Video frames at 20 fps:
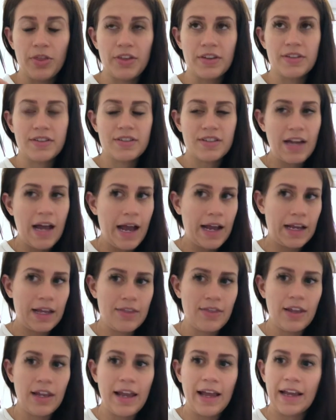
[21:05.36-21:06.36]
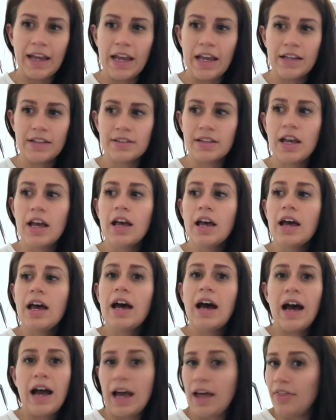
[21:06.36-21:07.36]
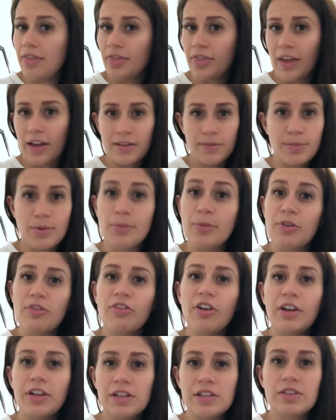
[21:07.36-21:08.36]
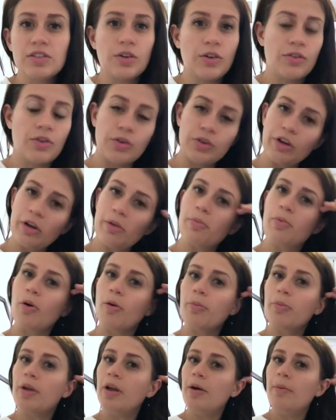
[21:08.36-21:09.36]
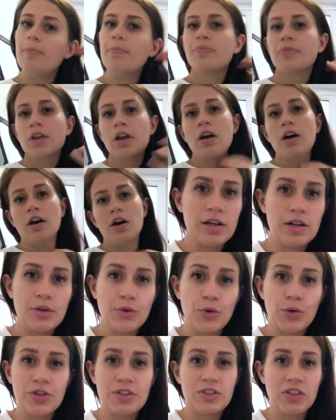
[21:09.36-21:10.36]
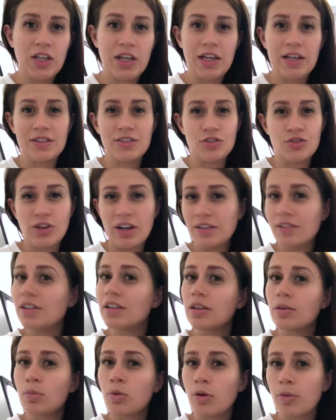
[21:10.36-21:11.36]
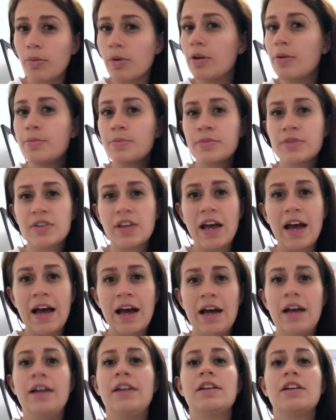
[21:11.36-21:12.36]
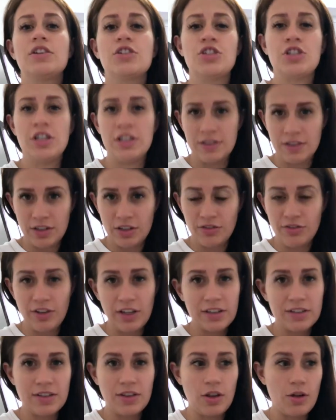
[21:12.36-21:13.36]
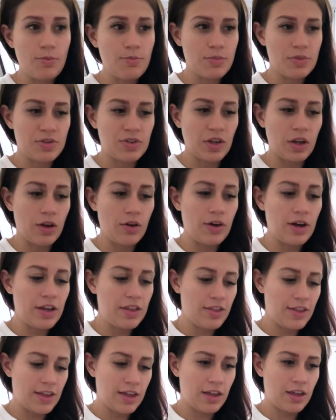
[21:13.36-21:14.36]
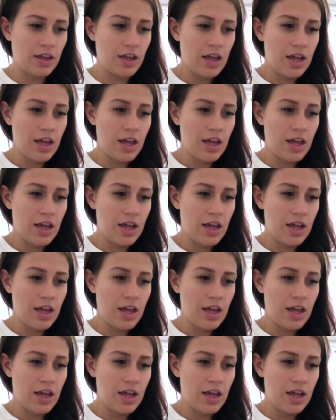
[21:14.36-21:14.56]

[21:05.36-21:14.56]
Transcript: the snag in the leggings, and that's been refunded, so I've got no problem. Krissy is addressing the problems and she is going to fix them, so I think